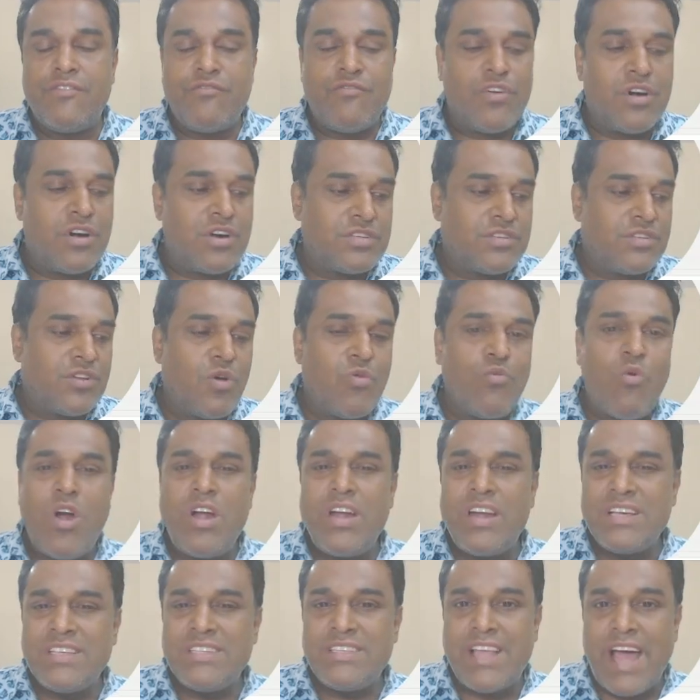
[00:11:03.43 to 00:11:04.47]
words. Now what
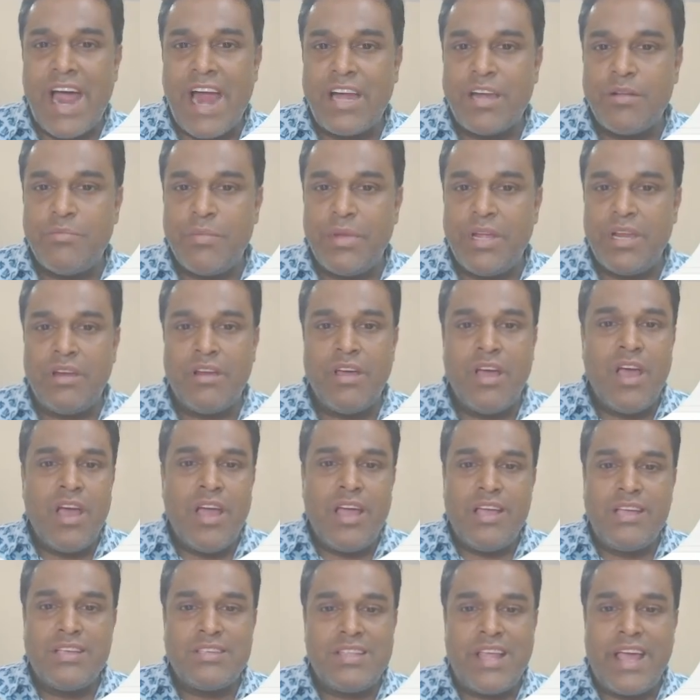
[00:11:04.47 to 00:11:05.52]
does that mean?
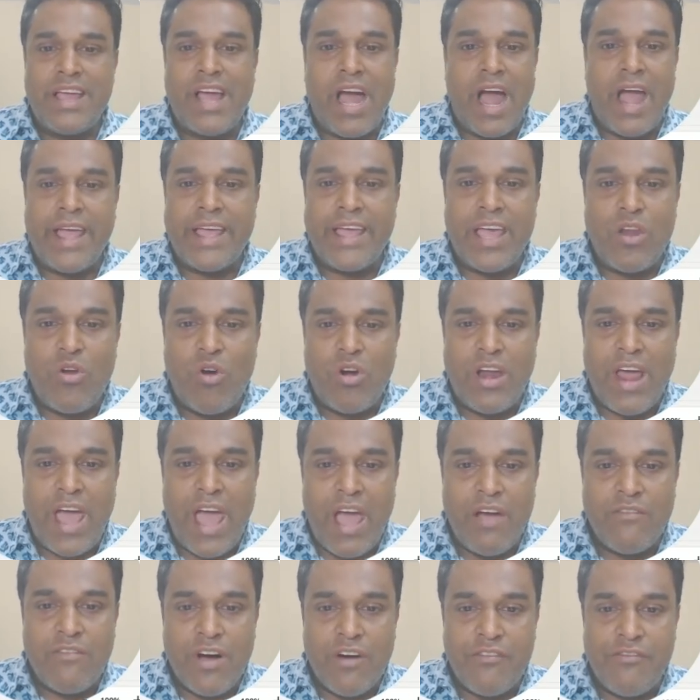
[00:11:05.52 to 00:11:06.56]
Is like I cannot
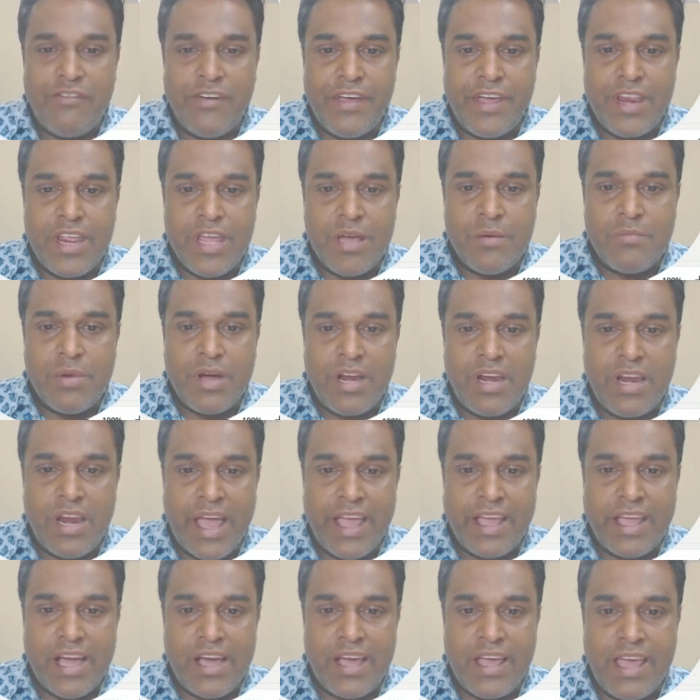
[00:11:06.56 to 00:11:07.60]
have a variable
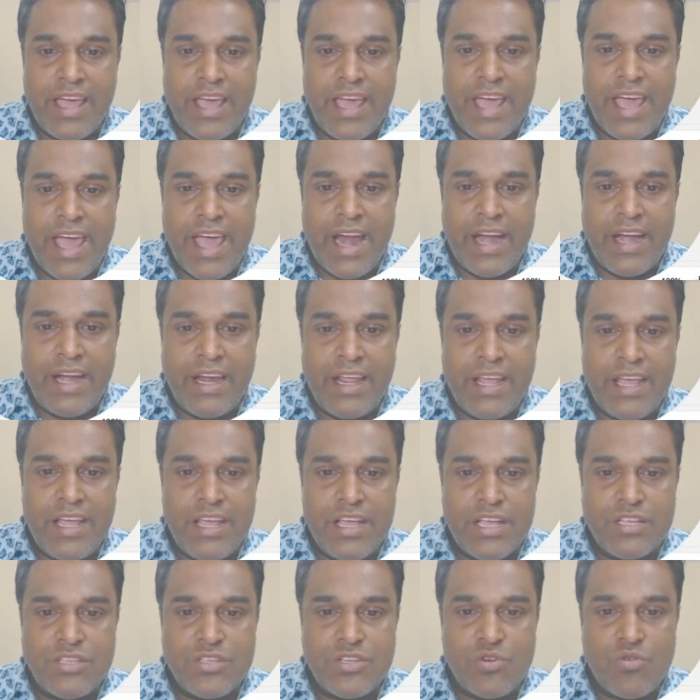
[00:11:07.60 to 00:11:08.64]
like a and d
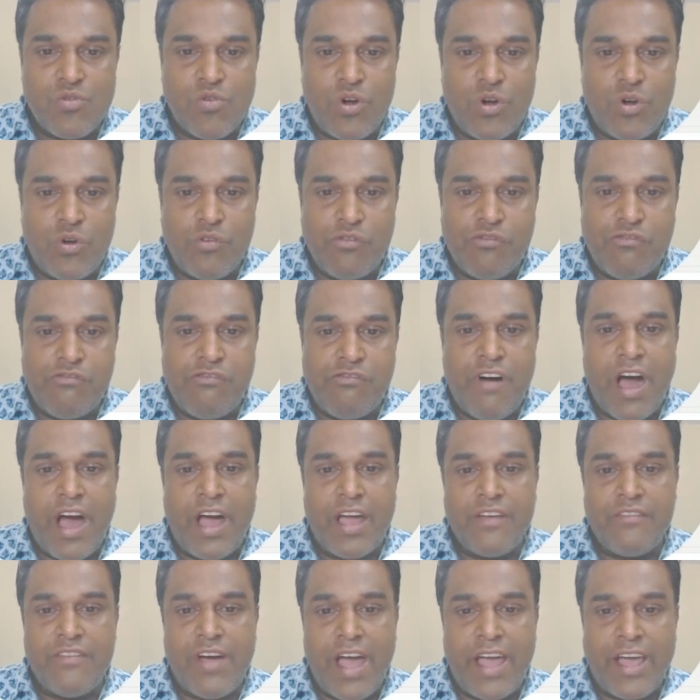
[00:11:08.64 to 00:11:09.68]
is equal to
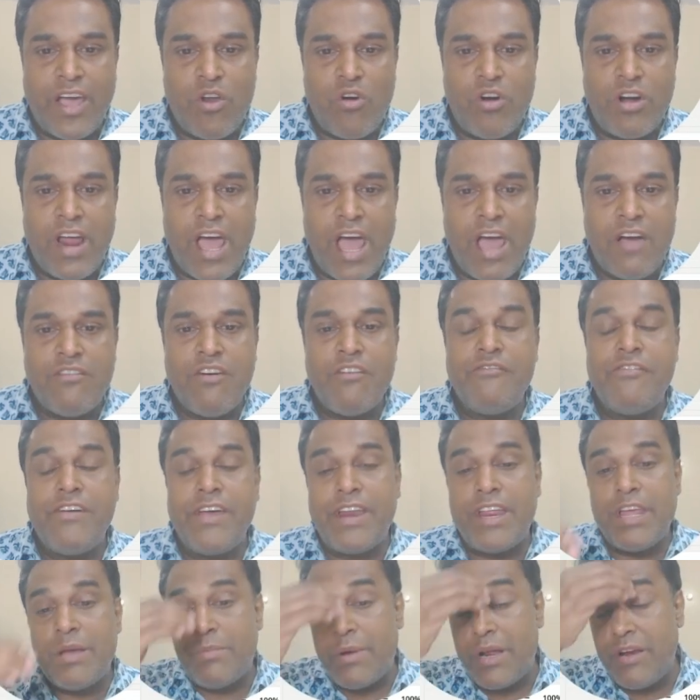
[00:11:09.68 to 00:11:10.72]
5. I cannot have a
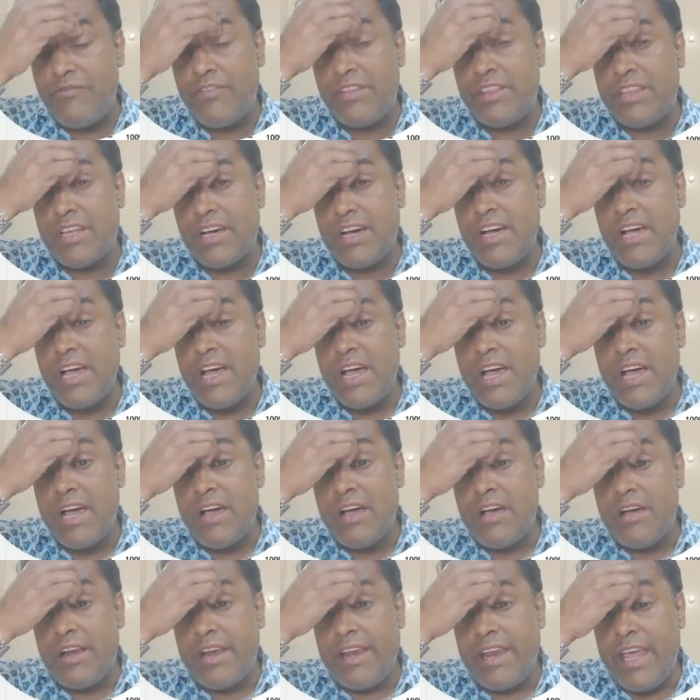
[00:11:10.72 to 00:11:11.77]
variable with the
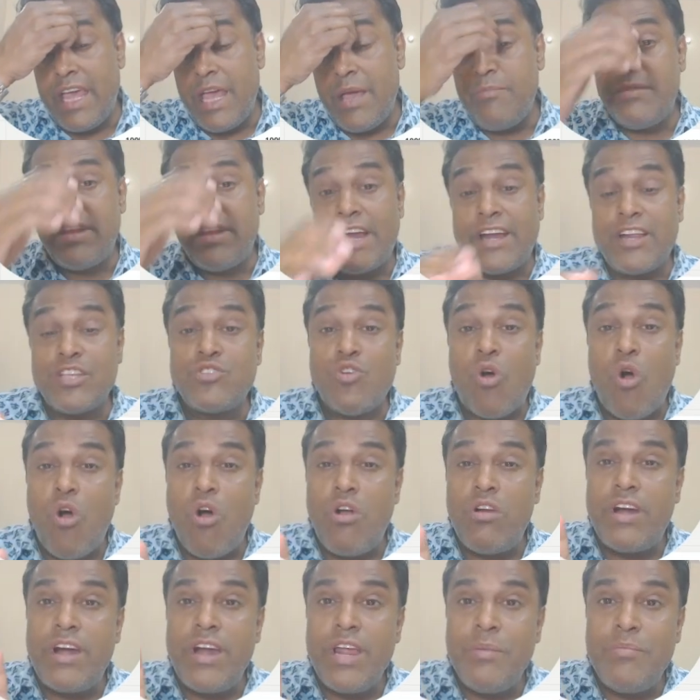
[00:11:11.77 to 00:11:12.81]
name that is
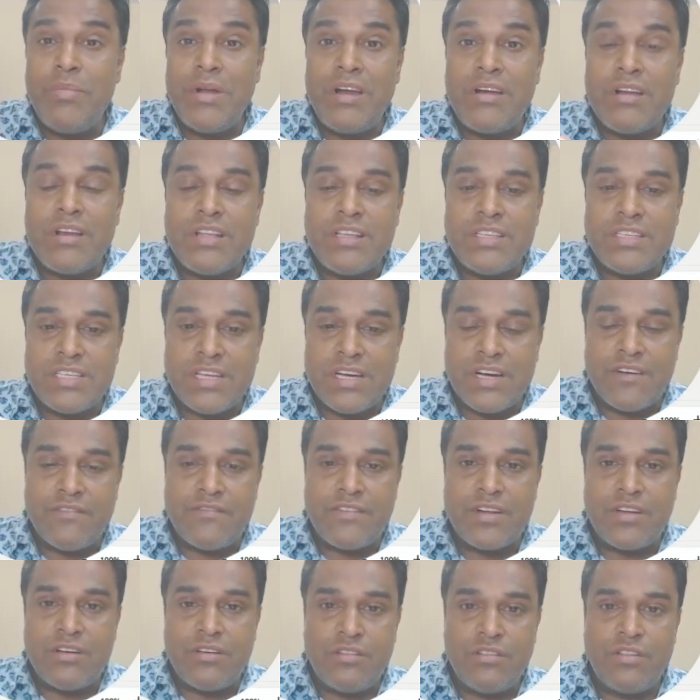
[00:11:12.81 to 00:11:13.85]
already been
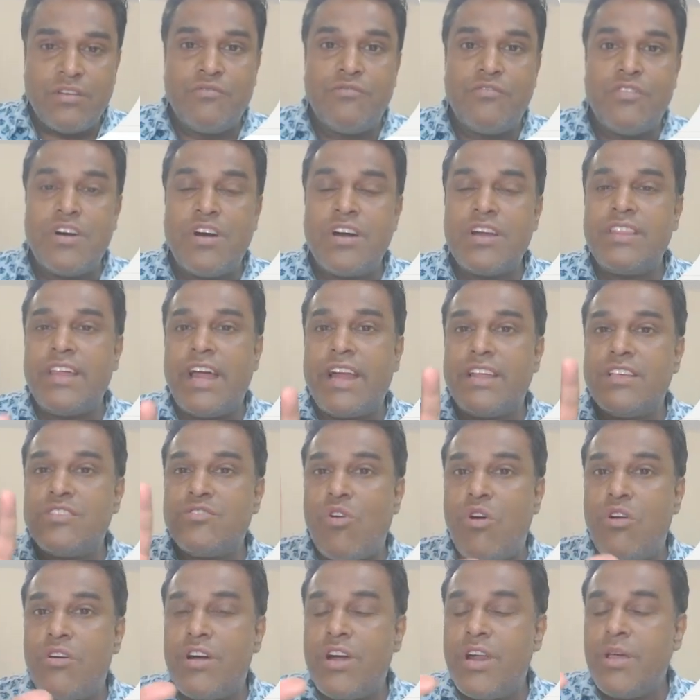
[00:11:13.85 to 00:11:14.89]
reserved. The word that is
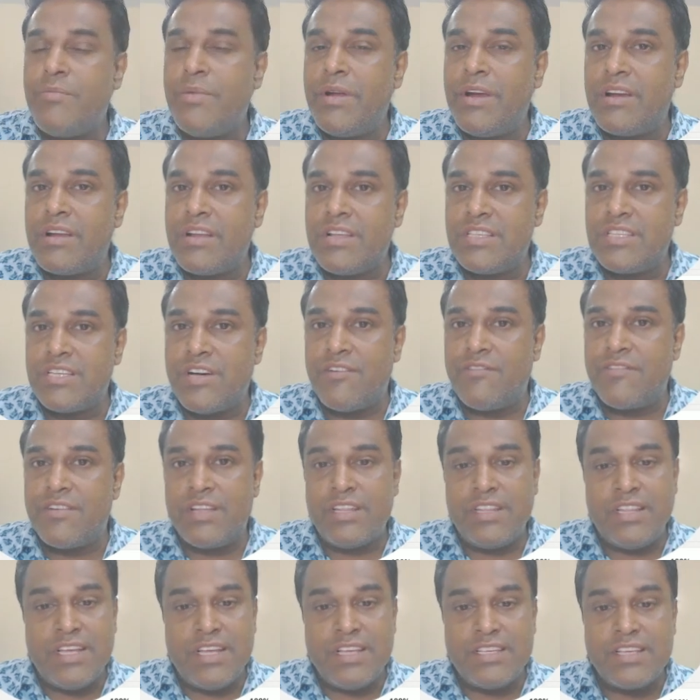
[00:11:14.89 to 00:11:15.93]
already been reserved.
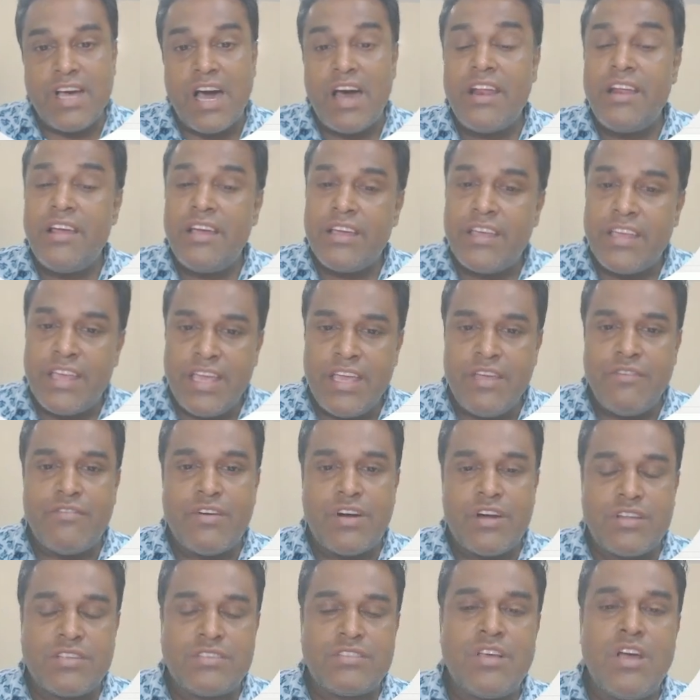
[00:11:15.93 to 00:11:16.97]
These are
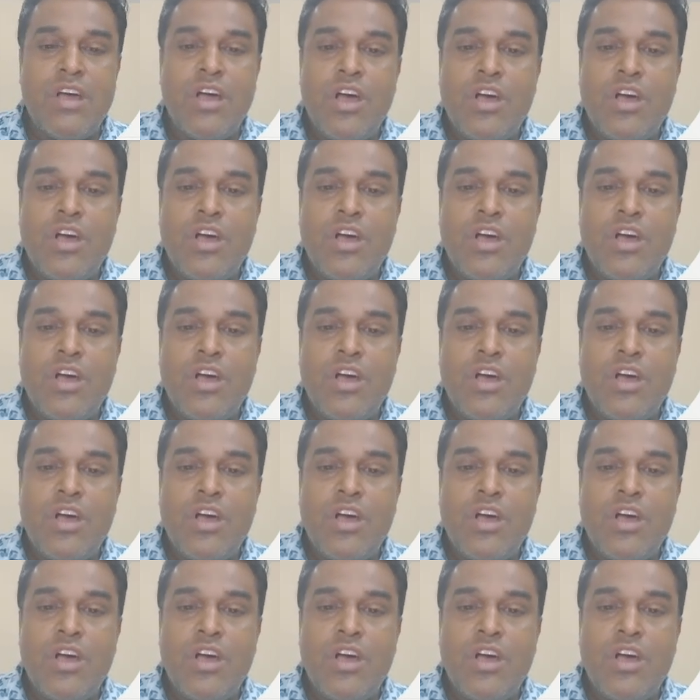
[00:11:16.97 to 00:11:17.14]
keywords.